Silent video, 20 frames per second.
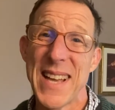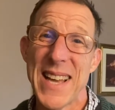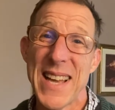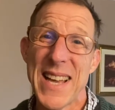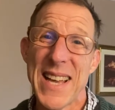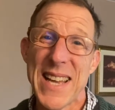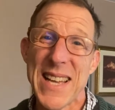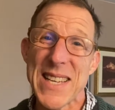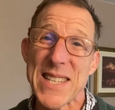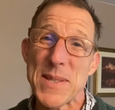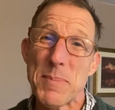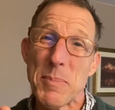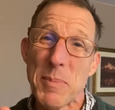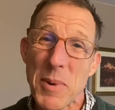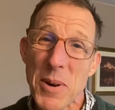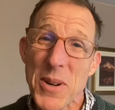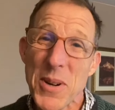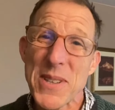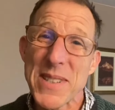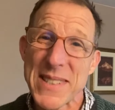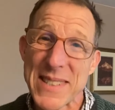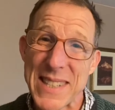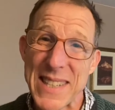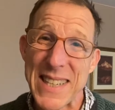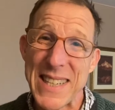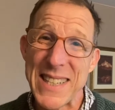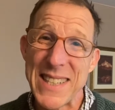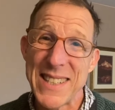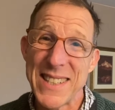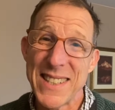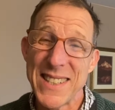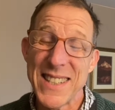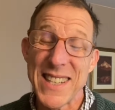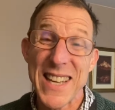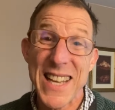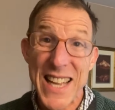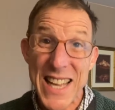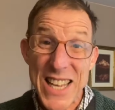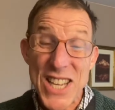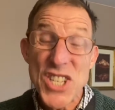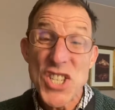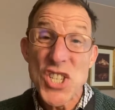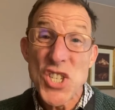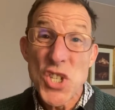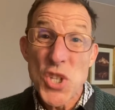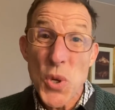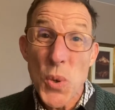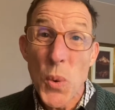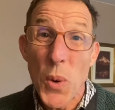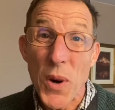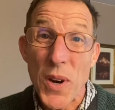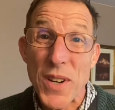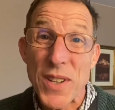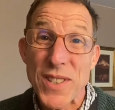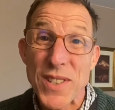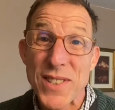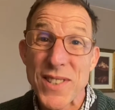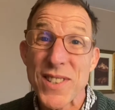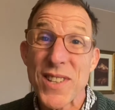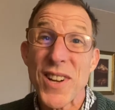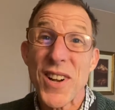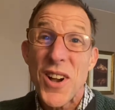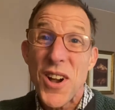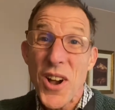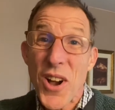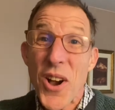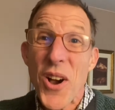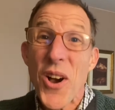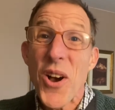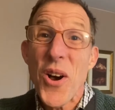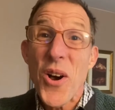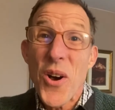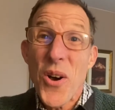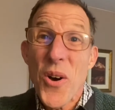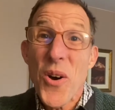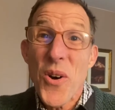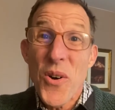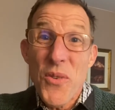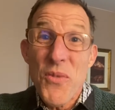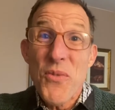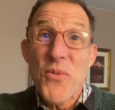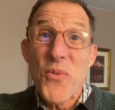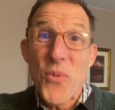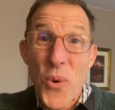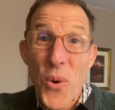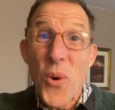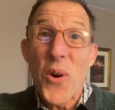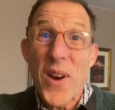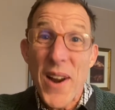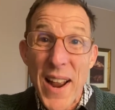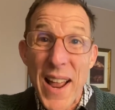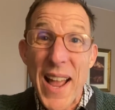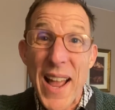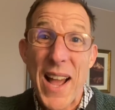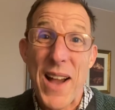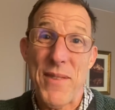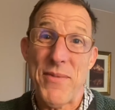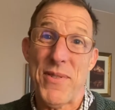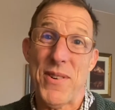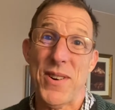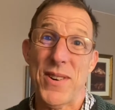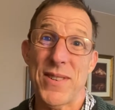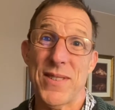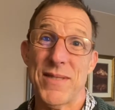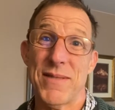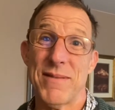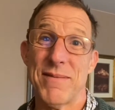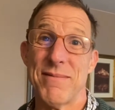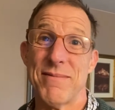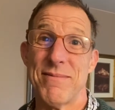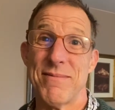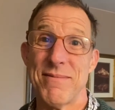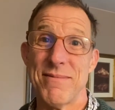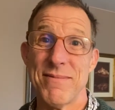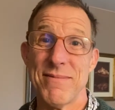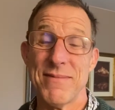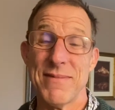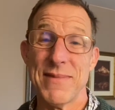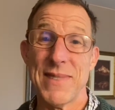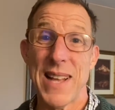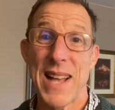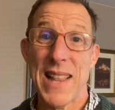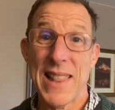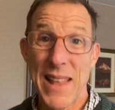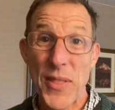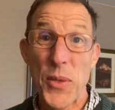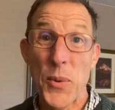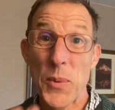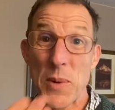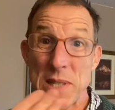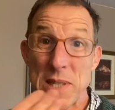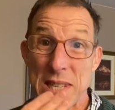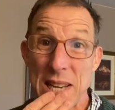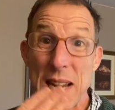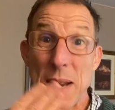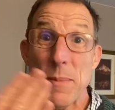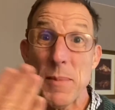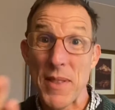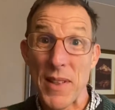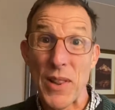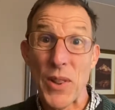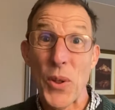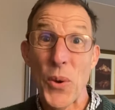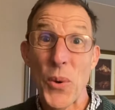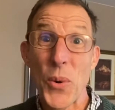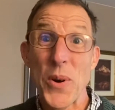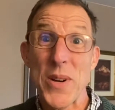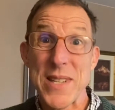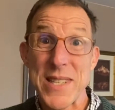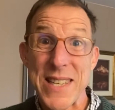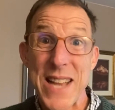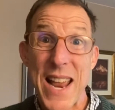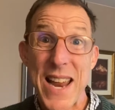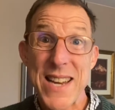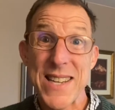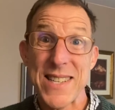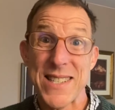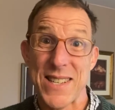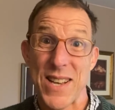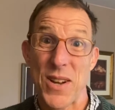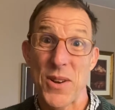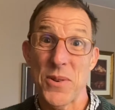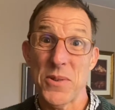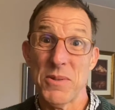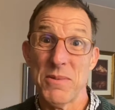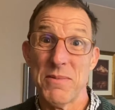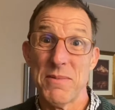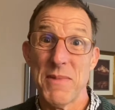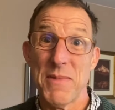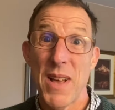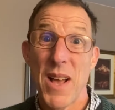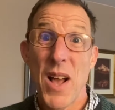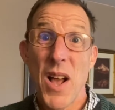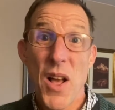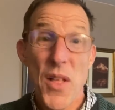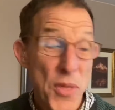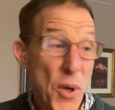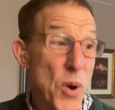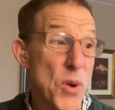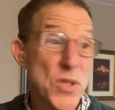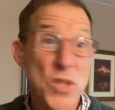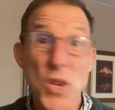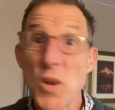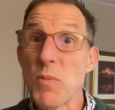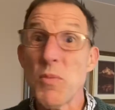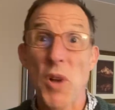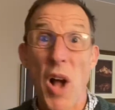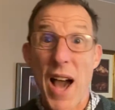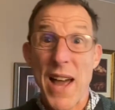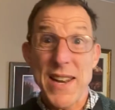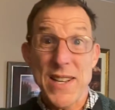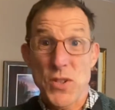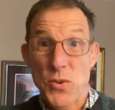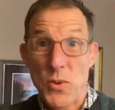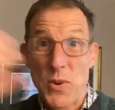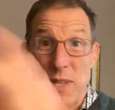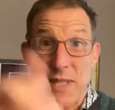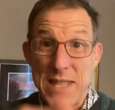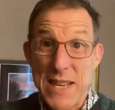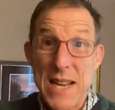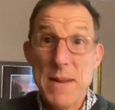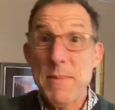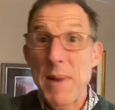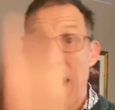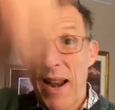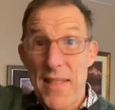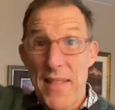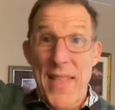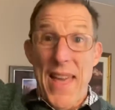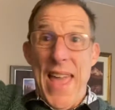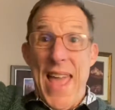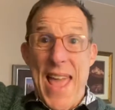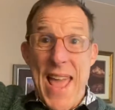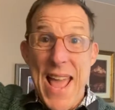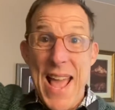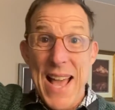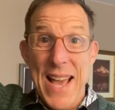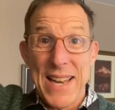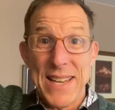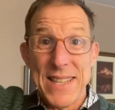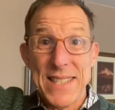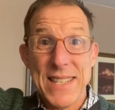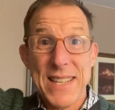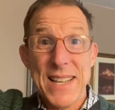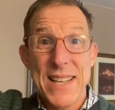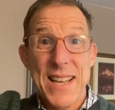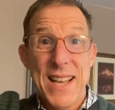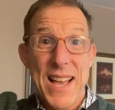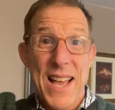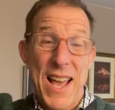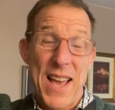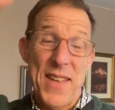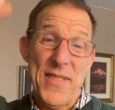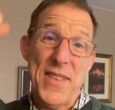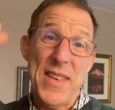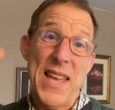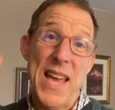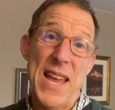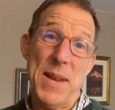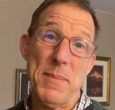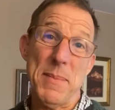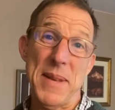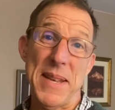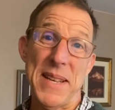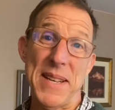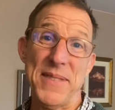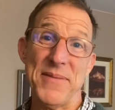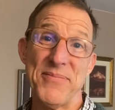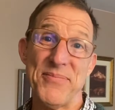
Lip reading: His mercy endures forever. Let the redeemed of the Lord say so, those whom God has redeemed out of the hand of the enemy,